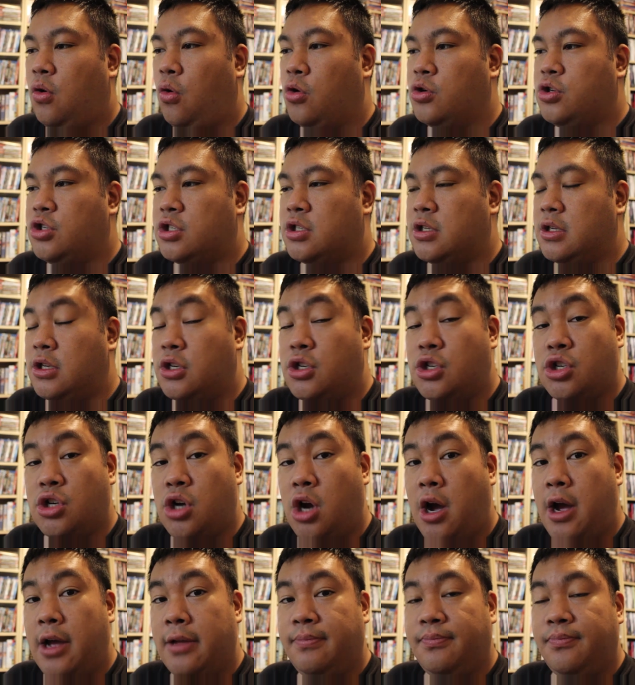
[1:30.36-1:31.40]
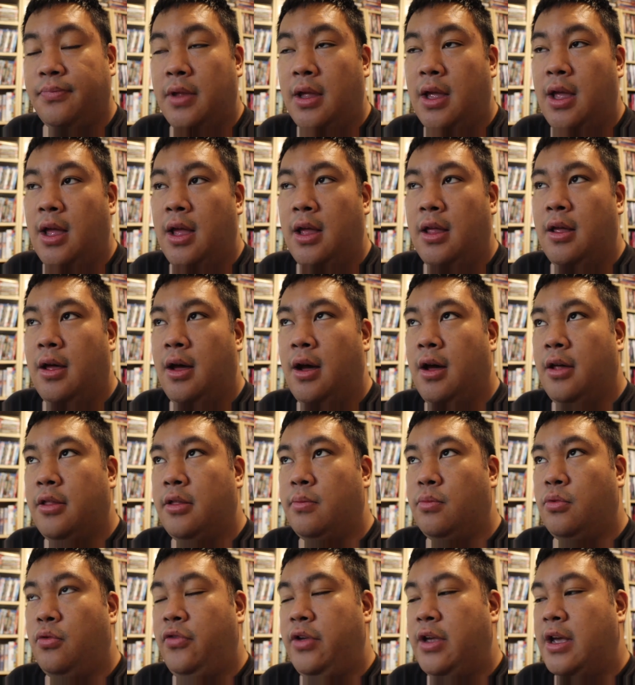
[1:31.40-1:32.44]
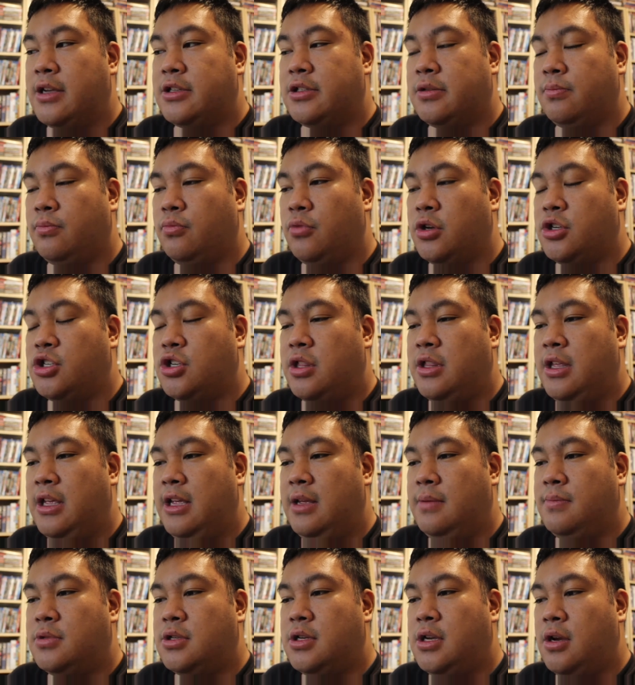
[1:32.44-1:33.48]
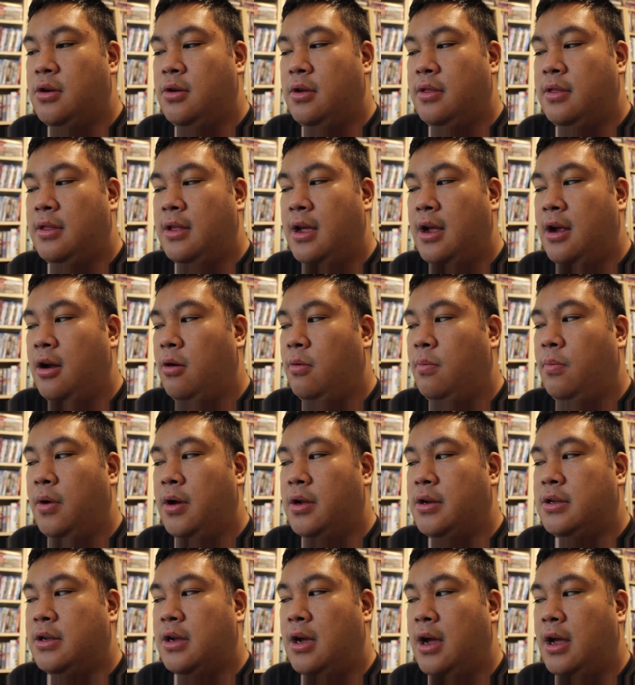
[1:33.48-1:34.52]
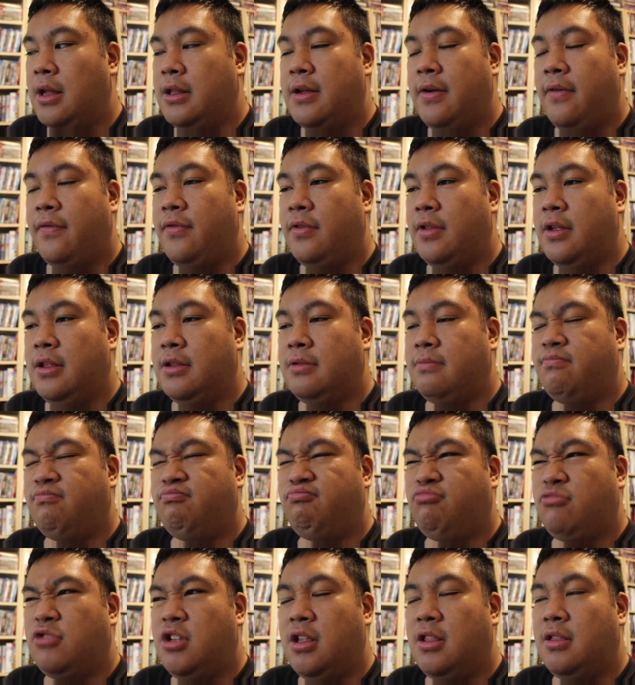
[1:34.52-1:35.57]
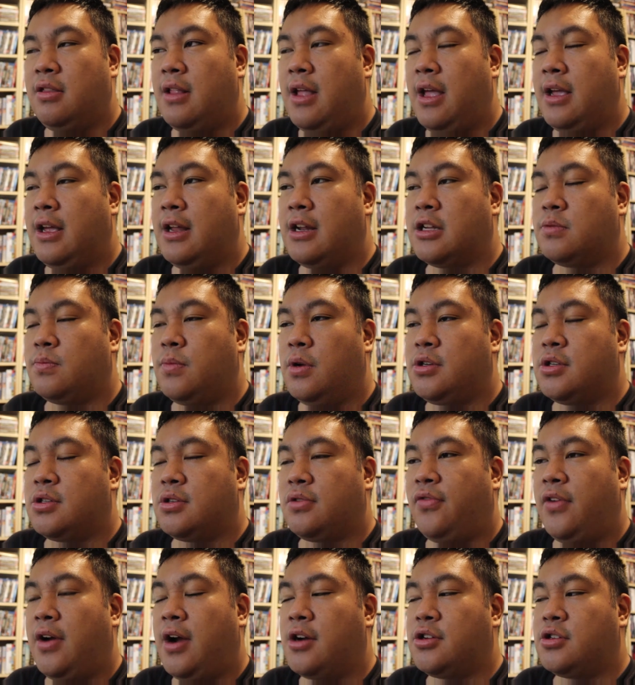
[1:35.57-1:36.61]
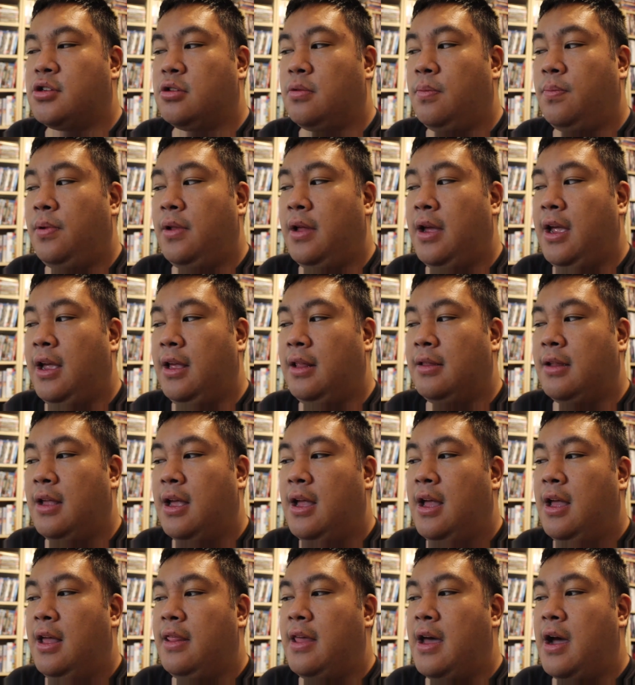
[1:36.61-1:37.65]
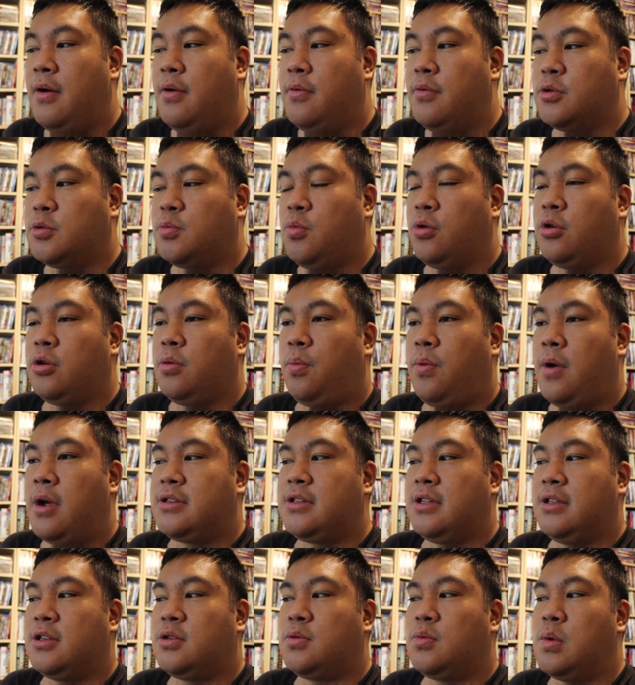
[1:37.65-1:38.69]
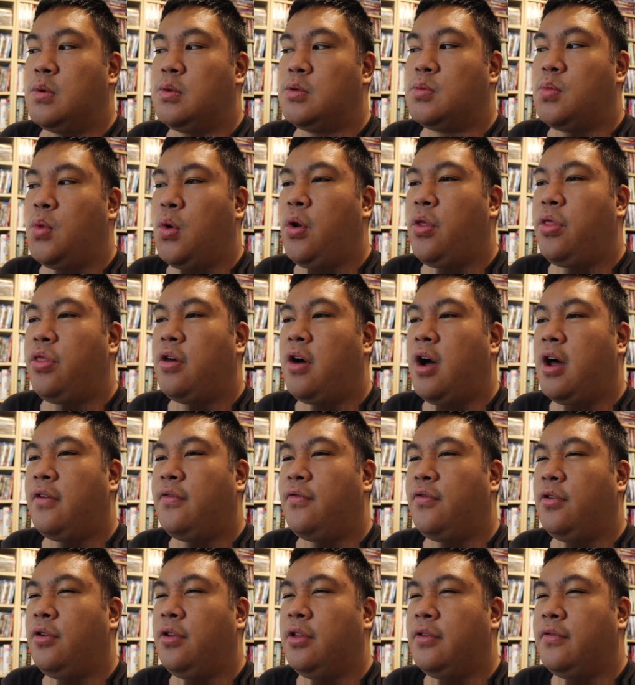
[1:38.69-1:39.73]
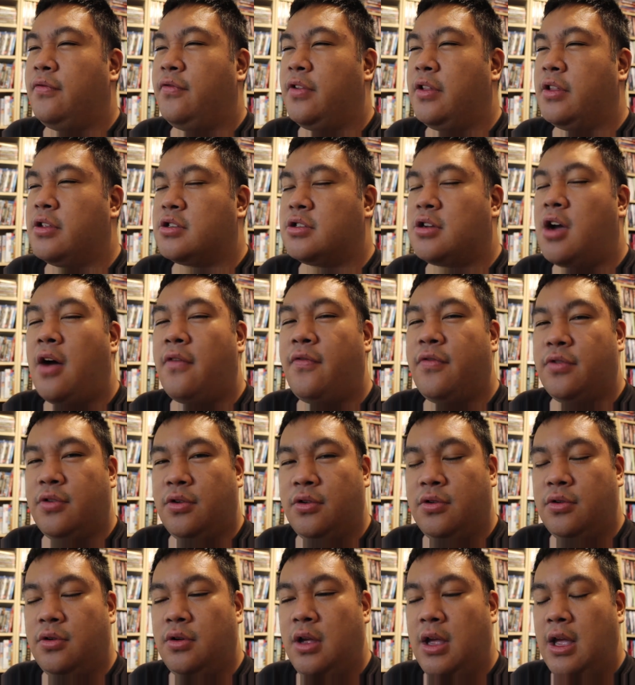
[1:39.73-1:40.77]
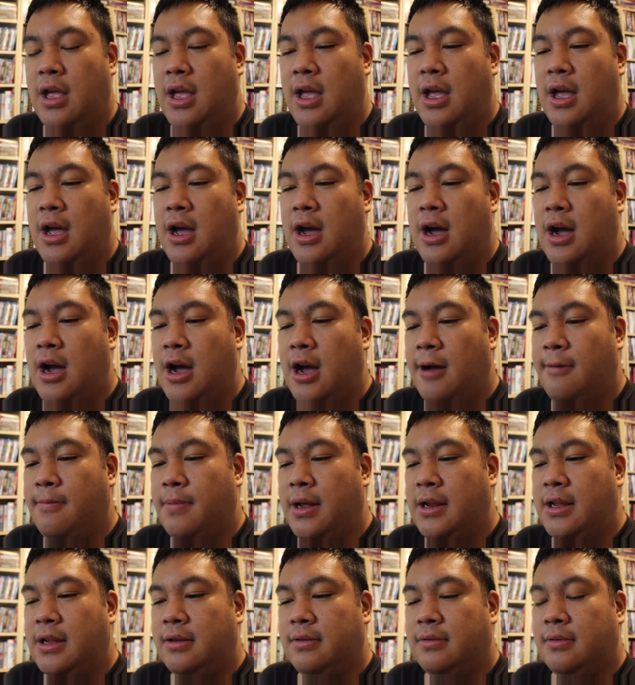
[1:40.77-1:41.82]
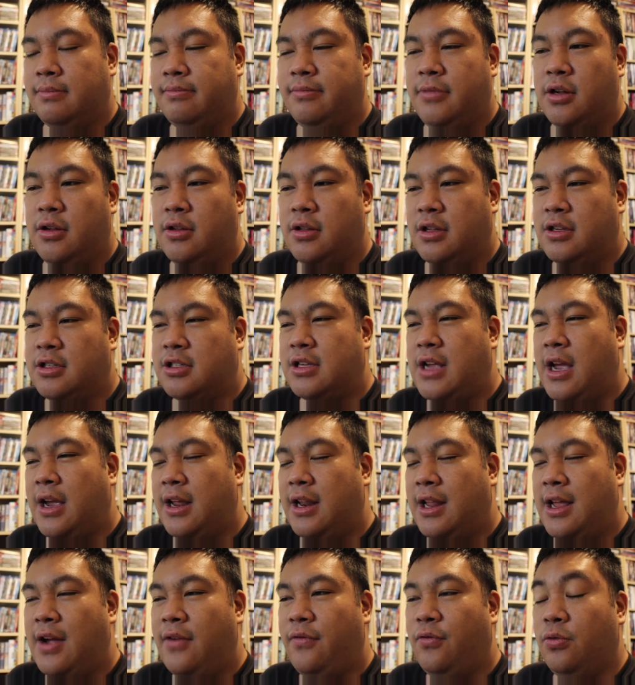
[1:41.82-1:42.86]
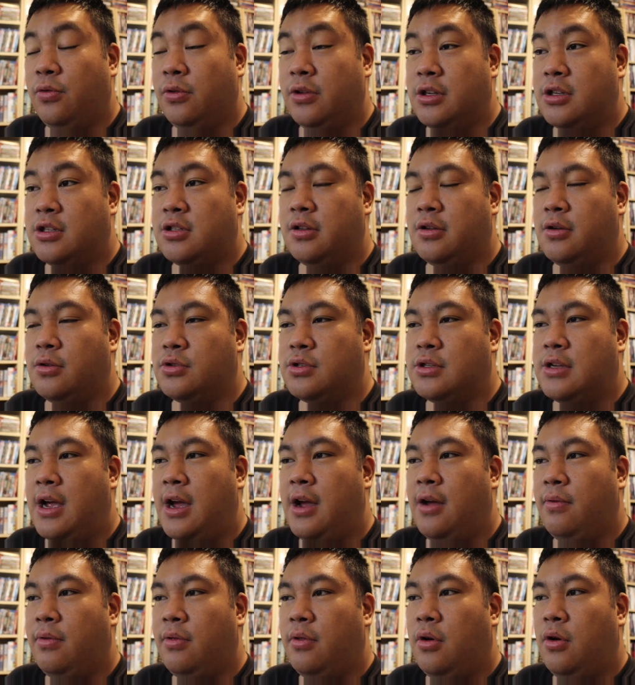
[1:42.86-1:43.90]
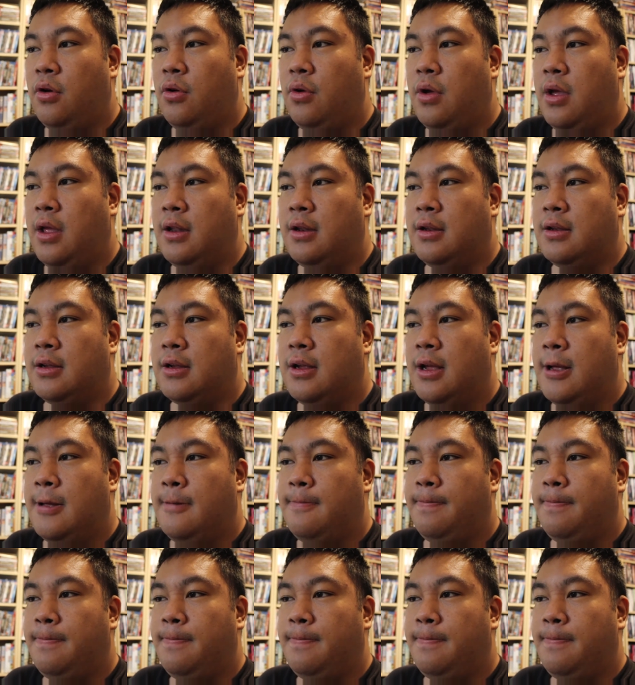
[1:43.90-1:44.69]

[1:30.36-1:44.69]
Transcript: gorgeously shot. Uh, the movie has some rich themes here and there, but I definitely didn't like it as much as Fires on the Plain. That one was more depressing. This one was more thoughtful and philosophical. Uh, but it, you know, the second half really slows down though, and